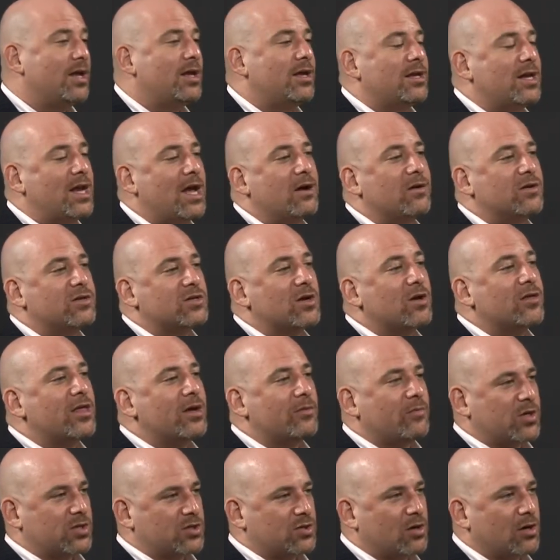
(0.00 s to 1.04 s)
now it's all that
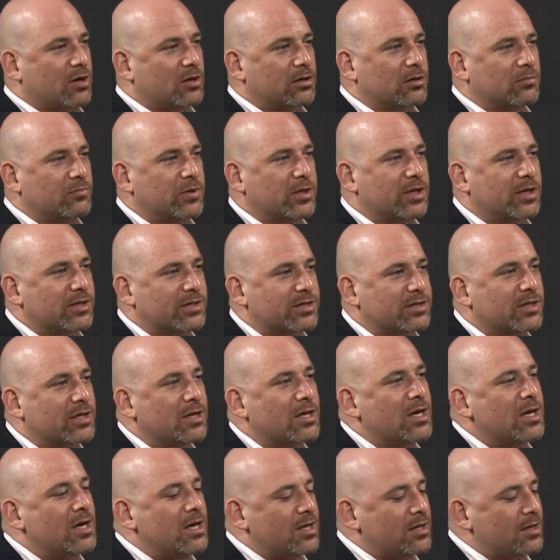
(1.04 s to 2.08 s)
much harder because
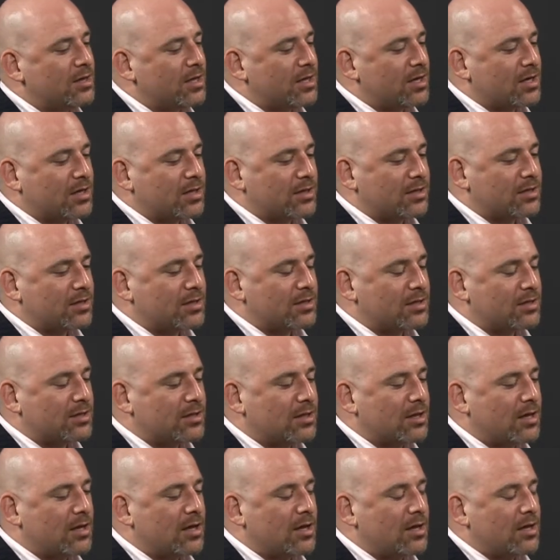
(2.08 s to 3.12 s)

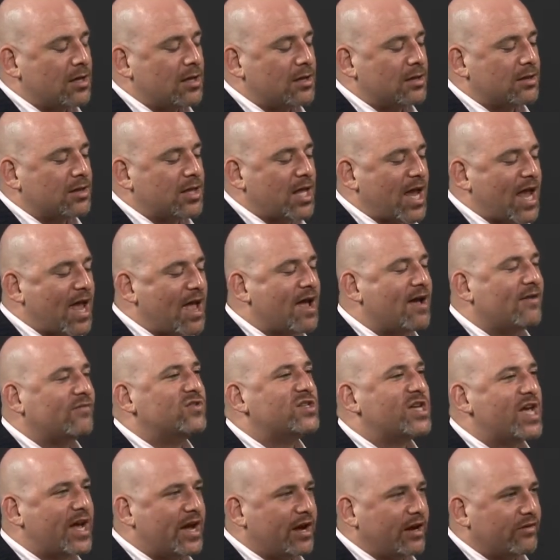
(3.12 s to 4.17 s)
they have
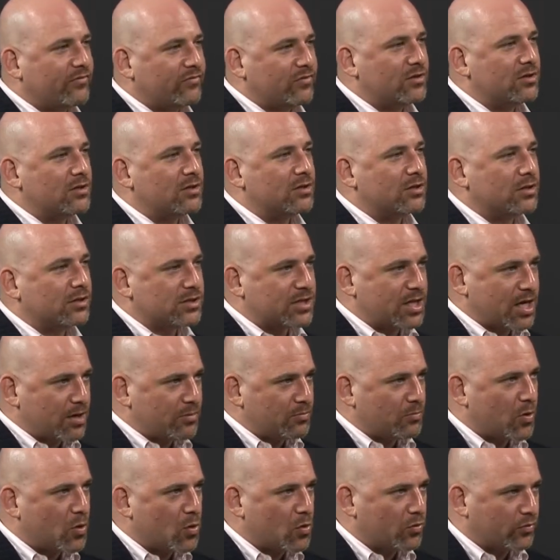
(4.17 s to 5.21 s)
to have the
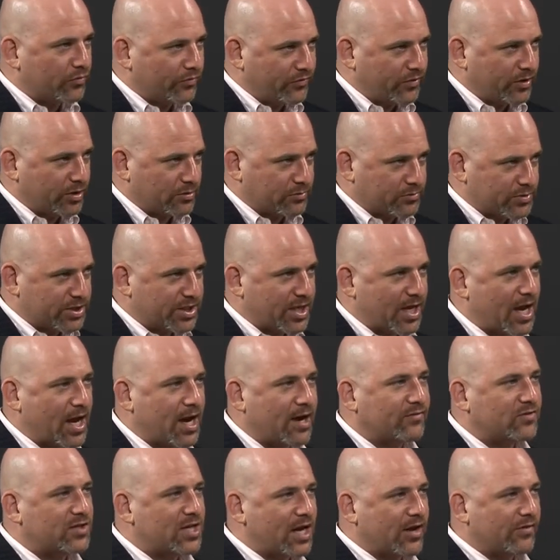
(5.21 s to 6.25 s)
tentpole films. They
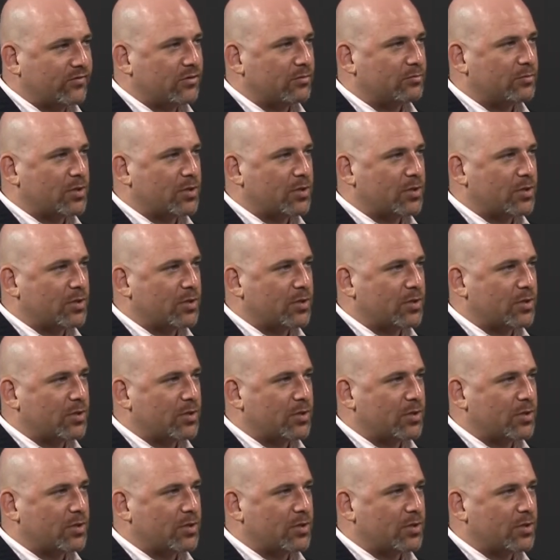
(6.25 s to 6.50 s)
have to have the